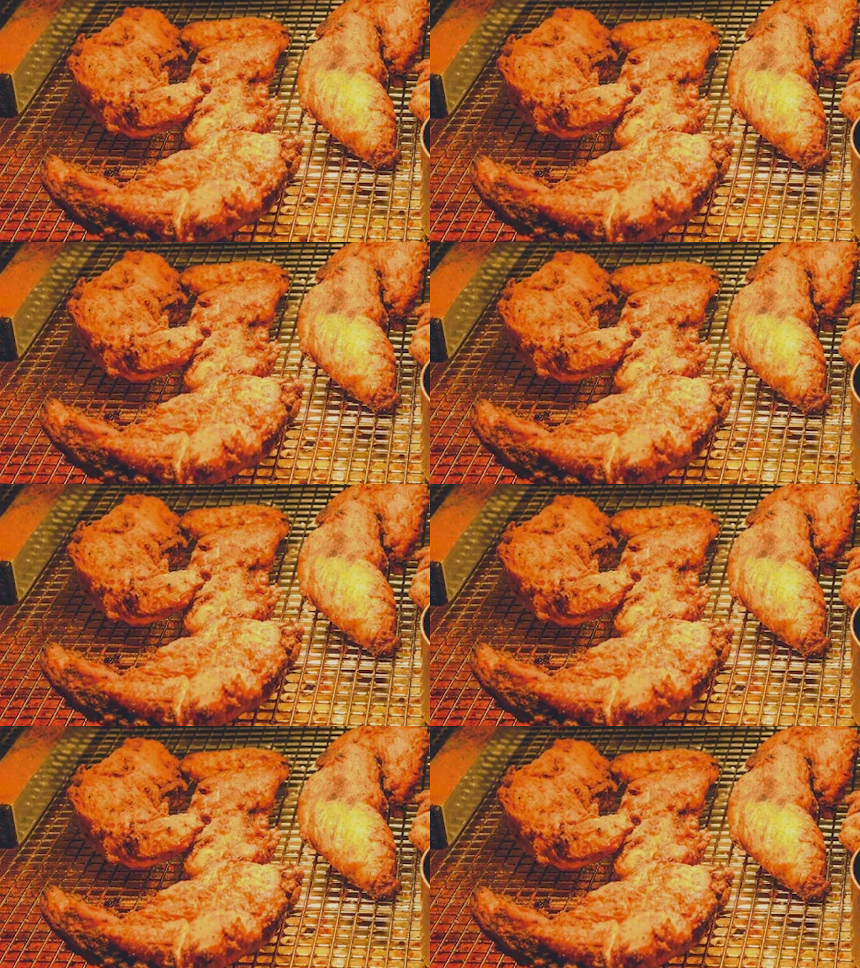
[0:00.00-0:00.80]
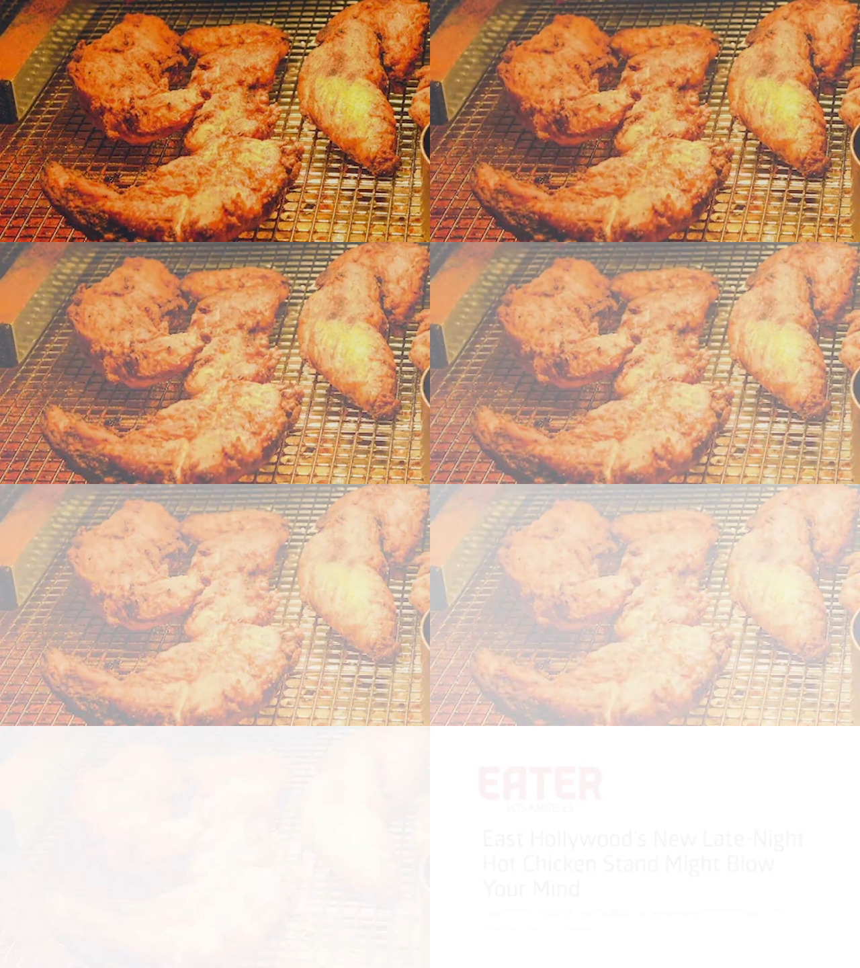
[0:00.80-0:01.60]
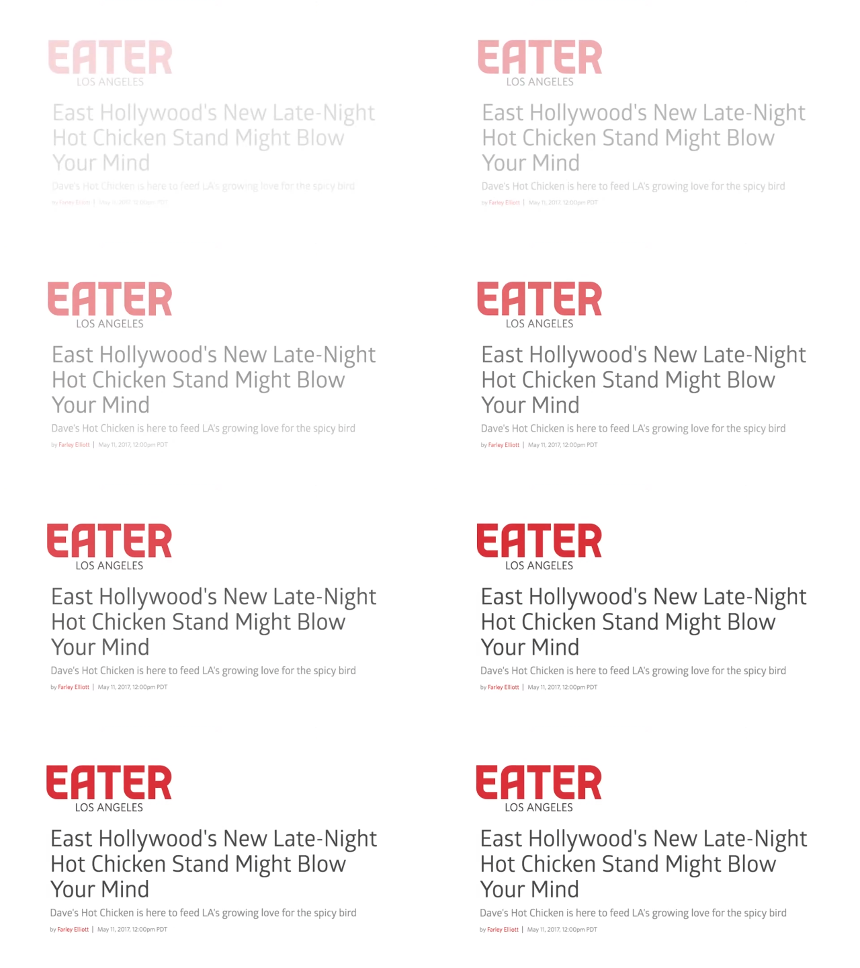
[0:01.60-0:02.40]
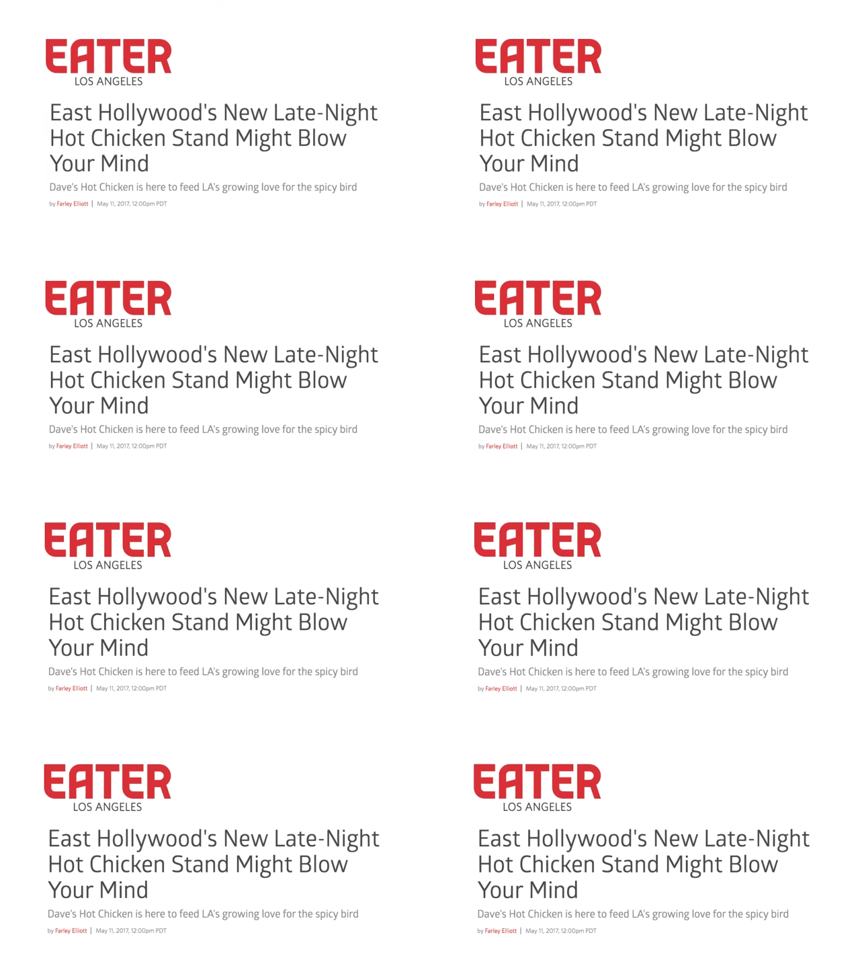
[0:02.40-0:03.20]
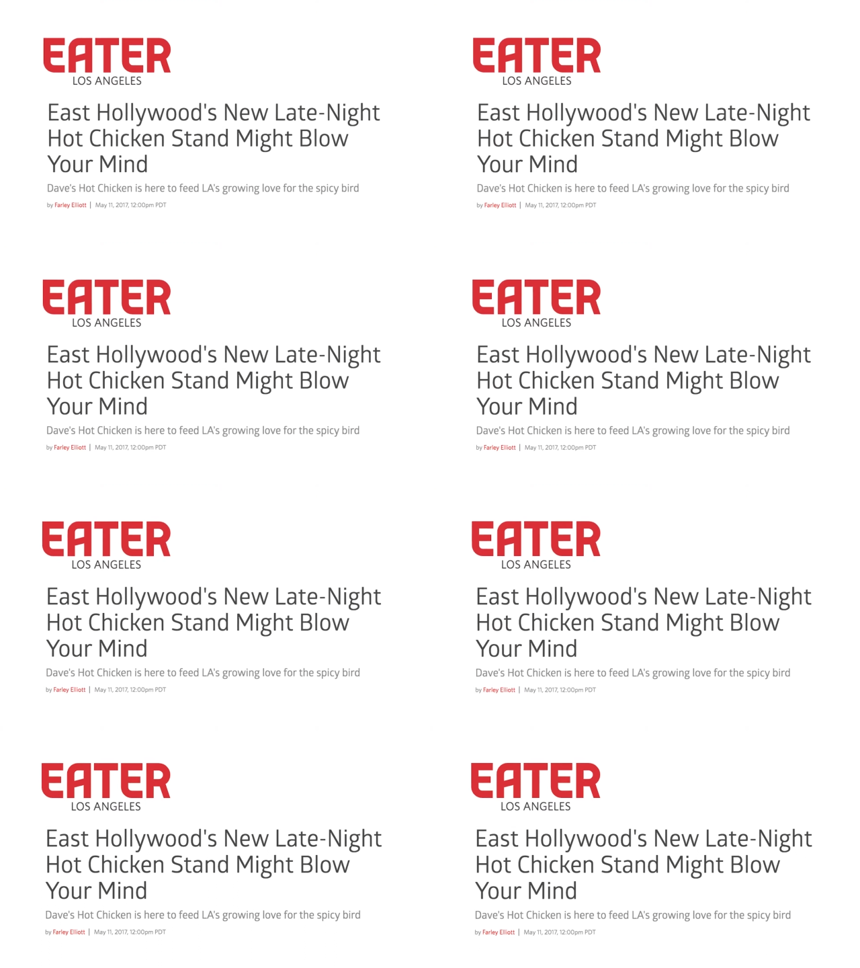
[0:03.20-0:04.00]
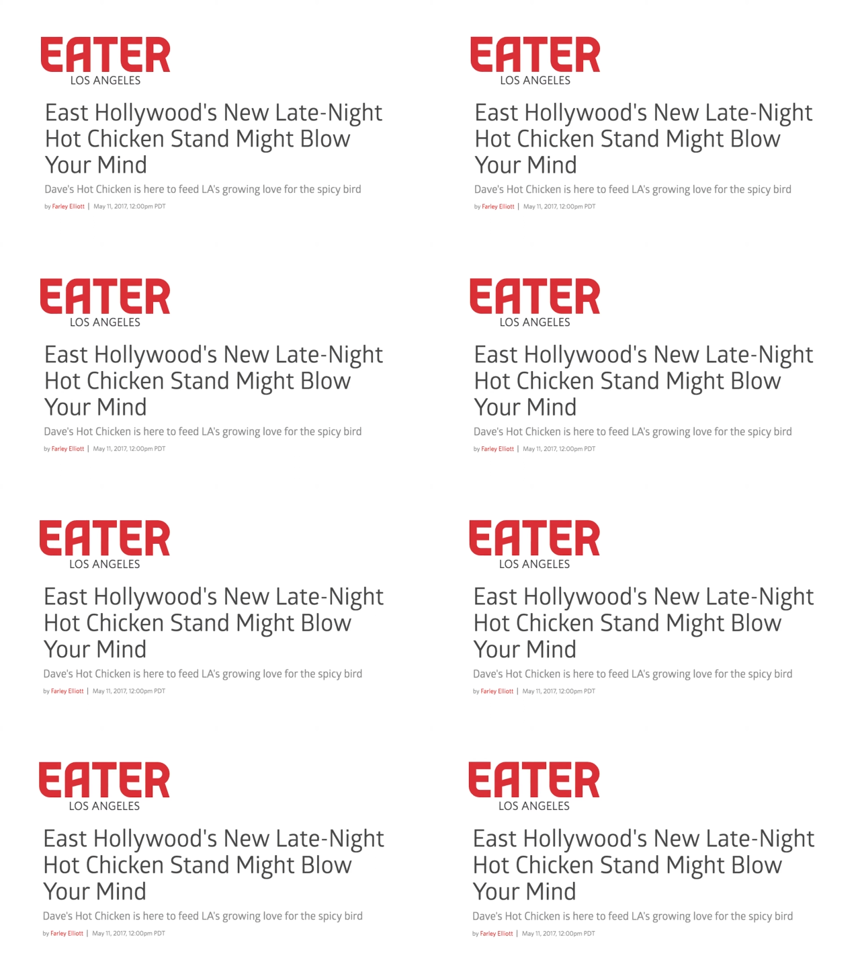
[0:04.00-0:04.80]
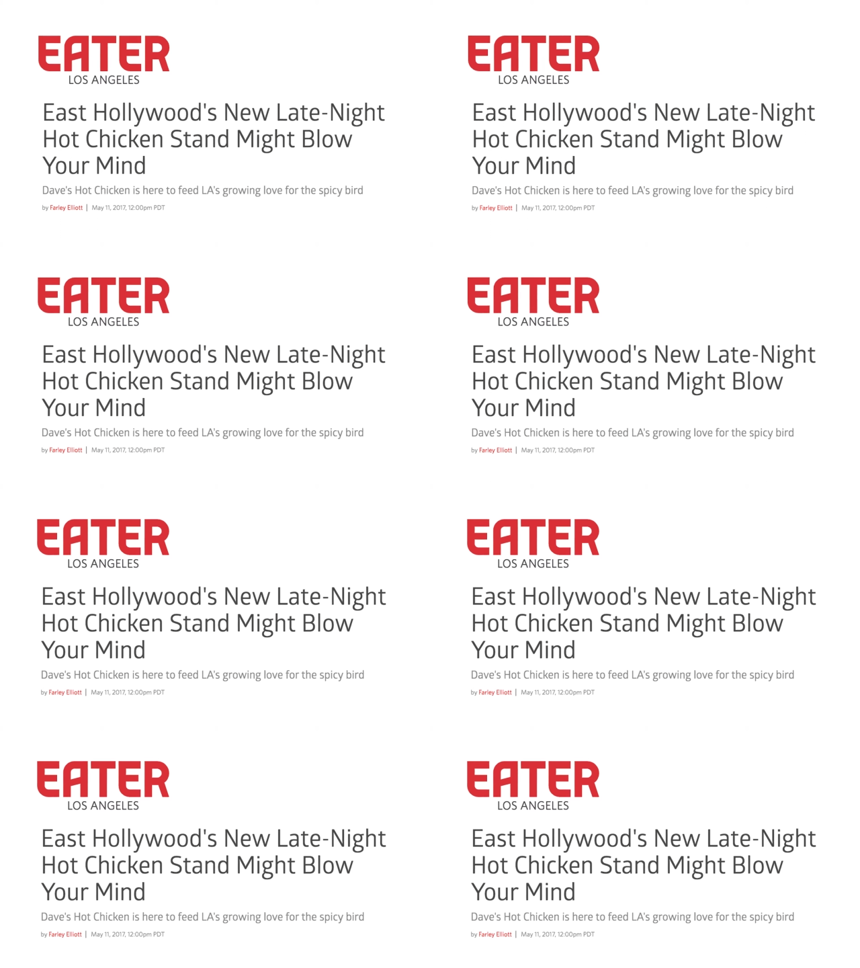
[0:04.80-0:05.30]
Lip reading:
No face is visible, so there are no lips to read.